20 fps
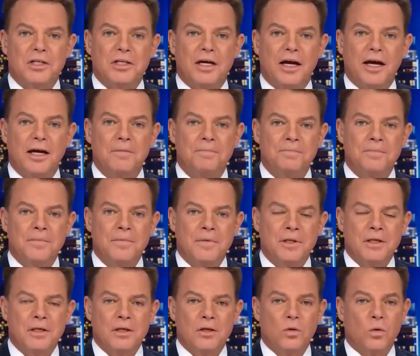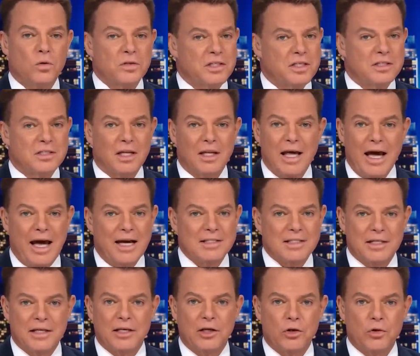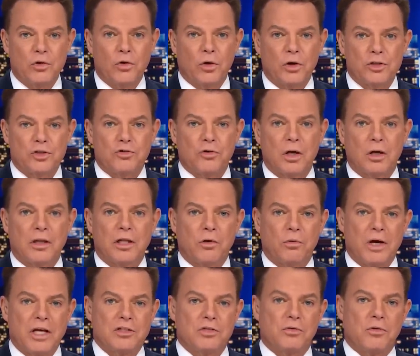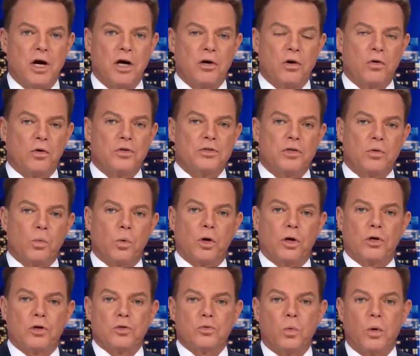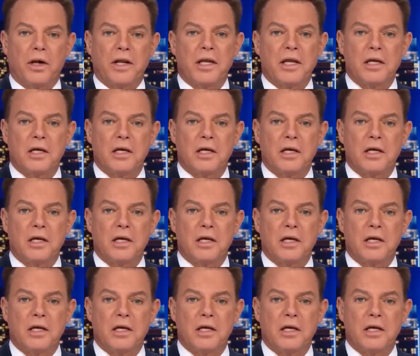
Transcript: today. Of course, it's the last thing New York's struggling restaurant owners and workers want to